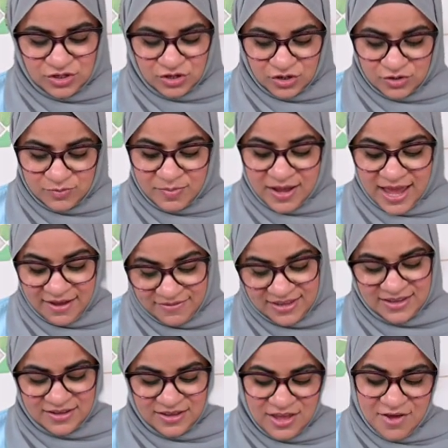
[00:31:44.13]
but have a
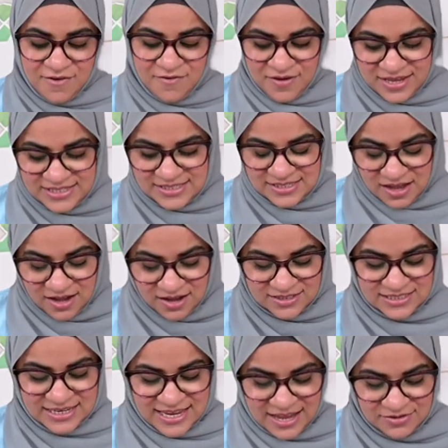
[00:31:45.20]
faceless art
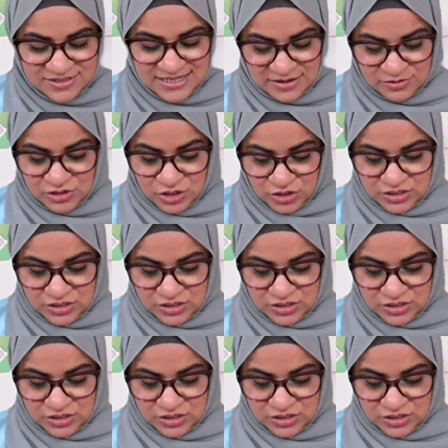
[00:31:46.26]
account sounds